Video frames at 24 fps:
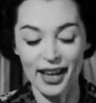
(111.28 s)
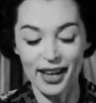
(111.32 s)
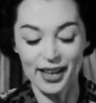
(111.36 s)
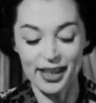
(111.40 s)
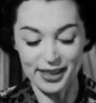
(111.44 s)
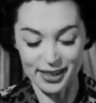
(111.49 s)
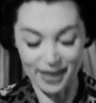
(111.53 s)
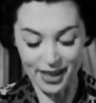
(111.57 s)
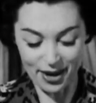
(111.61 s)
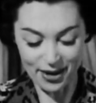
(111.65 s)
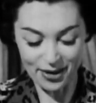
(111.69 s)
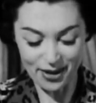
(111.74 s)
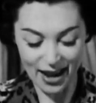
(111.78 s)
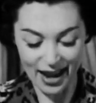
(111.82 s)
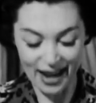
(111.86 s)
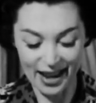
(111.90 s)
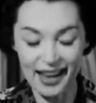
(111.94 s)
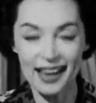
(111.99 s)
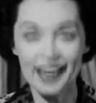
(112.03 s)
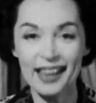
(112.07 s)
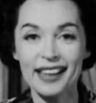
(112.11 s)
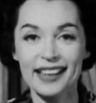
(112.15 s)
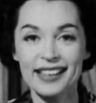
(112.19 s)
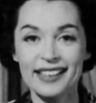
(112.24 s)
So
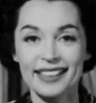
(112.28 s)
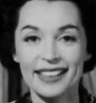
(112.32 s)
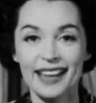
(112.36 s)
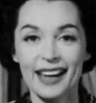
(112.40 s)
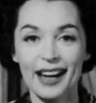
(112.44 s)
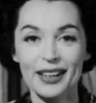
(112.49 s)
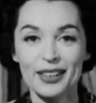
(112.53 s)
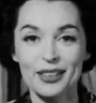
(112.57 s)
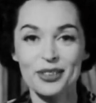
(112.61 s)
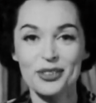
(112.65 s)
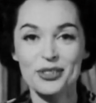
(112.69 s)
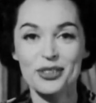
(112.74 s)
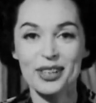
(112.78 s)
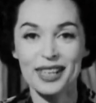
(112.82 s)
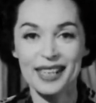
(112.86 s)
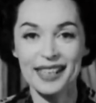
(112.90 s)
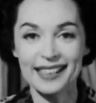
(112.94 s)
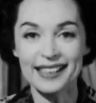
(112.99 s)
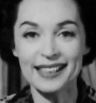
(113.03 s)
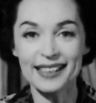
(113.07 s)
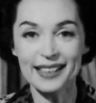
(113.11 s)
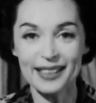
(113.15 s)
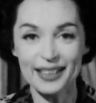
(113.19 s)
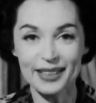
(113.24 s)
I started to
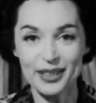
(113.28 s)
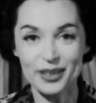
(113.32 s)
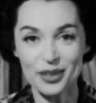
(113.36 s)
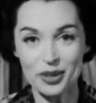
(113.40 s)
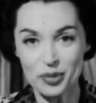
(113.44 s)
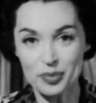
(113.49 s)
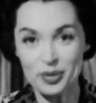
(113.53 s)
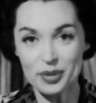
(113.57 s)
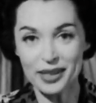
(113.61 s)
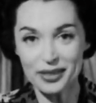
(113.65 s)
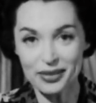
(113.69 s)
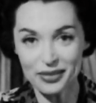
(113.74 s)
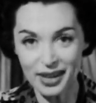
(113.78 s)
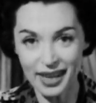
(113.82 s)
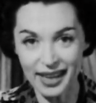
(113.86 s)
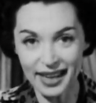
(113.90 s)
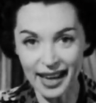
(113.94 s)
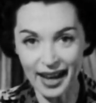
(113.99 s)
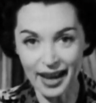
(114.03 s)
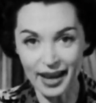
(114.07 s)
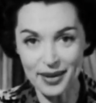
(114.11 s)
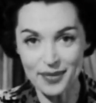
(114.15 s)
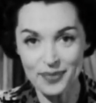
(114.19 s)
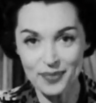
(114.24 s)
read Lope de
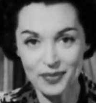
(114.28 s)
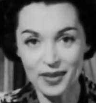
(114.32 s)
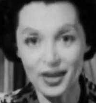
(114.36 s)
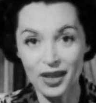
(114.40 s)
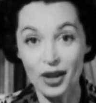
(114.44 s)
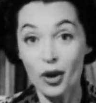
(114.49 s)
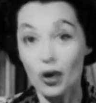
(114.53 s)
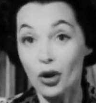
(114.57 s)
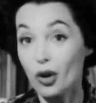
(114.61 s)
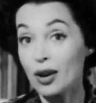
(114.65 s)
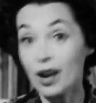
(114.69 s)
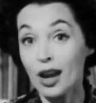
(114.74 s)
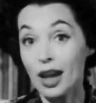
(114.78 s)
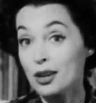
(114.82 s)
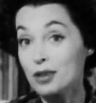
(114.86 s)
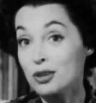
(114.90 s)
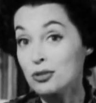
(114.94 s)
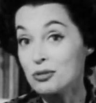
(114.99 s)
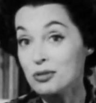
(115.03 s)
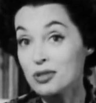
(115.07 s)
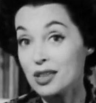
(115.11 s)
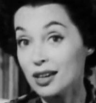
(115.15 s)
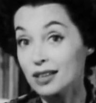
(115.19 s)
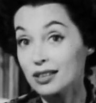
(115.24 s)
Vega. All I
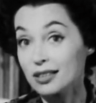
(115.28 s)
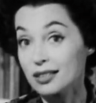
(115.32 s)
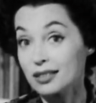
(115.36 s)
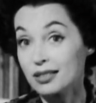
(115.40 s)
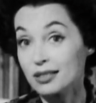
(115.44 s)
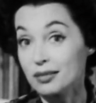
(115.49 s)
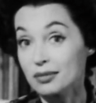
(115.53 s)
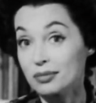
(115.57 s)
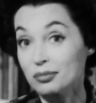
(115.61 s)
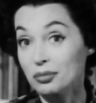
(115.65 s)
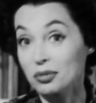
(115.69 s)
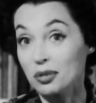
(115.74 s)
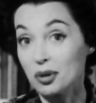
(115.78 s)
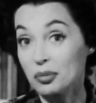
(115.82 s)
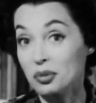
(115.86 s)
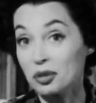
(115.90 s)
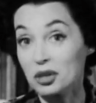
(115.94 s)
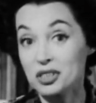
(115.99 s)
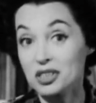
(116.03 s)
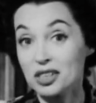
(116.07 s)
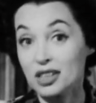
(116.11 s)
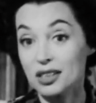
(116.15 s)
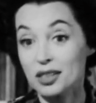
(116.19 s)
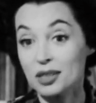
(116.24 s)
knew
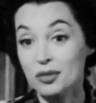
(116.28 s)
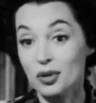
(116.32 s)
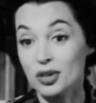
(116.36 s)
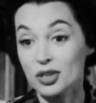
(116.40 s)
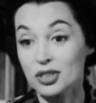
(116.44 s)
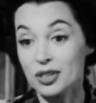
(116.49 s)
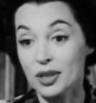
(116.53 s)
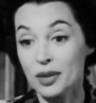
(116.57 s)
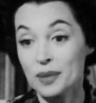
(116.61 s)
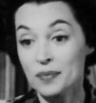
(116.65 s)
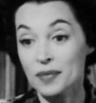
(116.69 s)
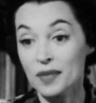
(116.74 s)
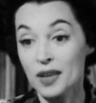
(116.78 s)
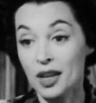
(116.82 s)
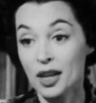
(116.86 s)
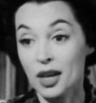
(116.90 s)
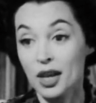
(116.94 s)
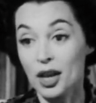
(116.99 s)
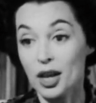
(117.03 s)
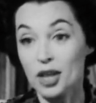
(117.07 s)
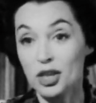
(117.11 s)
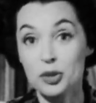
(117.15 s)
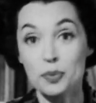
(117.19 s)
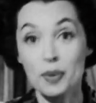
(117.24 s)
was that he was a
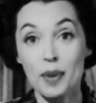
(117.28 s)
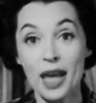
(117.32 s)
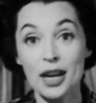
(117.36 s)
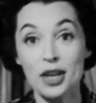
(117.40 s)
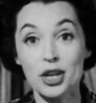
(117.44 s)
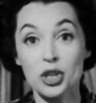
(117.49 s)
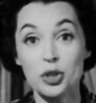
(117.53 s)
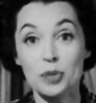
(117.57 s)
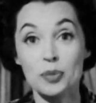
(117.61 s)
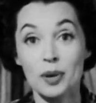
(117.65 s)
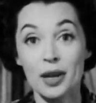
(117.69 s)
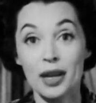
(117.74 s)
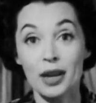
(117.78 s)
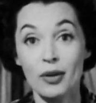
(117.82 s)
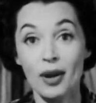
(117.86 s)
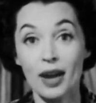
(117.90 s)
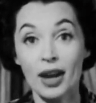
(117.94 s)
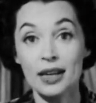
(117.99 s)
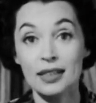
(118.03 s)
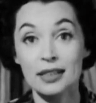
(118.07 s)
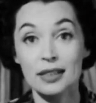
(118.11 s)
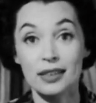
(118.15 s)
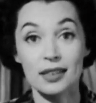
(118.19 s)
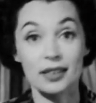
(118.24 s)
Spanish
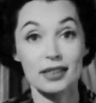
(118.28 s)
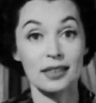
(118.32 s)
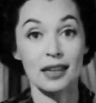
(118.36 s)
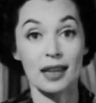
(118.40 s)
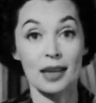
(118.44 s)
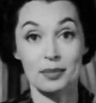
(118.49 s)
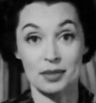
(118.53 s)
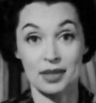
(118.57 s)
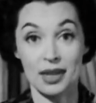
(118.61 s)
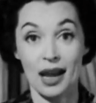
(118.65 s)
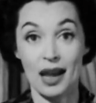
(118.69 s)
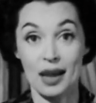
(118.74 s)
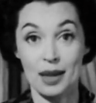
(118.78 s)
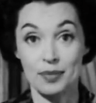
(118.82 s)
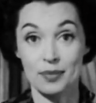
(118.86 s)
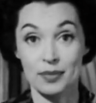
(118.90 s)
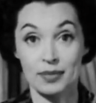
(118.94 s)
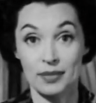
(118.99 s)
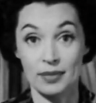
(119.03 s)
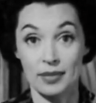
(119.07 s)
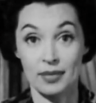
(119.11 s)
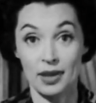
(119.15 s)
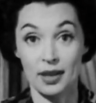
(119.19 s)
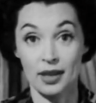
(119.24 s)
playwright at the same
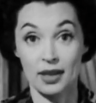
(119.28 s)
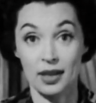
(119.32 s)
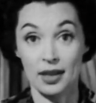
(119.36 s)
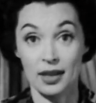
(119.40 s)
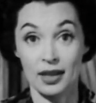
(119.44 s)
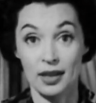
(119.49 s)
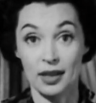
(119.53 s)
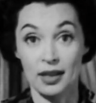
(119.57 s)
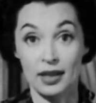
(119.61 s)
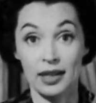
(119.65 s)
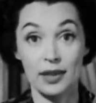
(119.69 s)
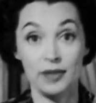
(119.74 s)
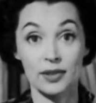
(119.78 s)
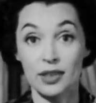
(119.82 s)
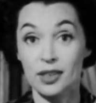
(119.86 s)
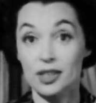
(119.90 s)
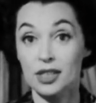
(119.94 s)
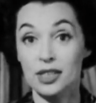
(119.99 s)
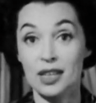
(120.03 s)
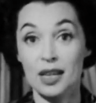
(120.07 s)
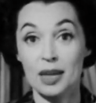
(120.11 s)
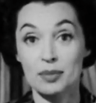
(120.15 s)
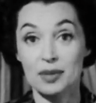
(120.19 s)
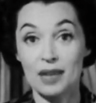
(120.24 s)
time, lived at
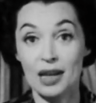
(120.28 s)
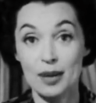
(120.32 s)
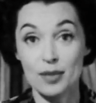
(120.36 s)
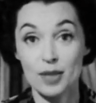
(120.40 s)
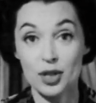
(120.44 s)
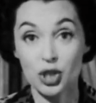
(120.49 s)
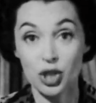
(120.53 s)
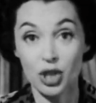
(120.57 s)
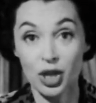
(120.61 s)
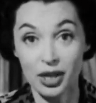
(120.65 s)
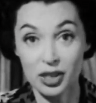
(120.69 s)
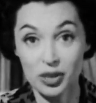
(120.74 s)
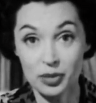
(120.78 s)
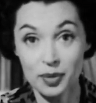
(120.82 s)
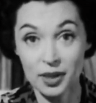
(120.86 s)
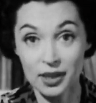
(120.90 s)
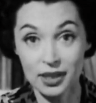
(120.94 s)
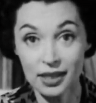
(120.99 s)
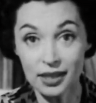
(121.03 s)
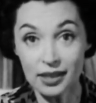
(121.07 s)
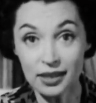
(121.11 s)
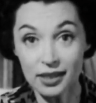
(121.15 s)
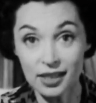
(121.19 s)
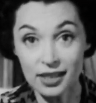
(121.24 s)
the same time as Shakespeare
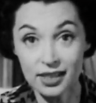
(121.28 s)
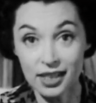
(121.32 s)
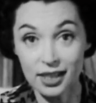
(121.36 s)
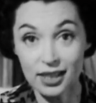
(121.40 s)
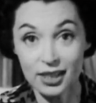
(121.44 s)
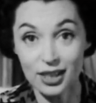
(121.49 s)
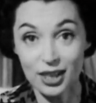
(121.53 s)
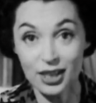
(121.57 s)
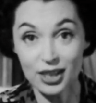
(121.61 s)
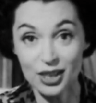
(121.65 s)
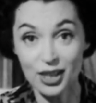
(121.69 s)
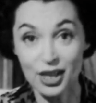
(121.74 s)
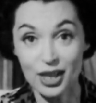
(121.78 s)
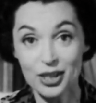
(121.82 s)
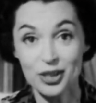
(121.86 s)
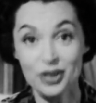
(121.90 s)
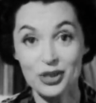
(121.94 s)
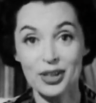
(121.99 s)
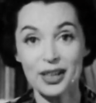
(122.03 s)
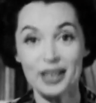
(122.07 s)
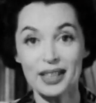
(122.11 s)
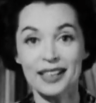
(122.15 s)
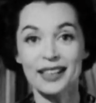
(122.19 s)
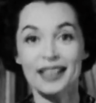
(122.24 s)
did in the 16th
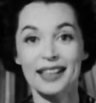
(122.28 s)
century,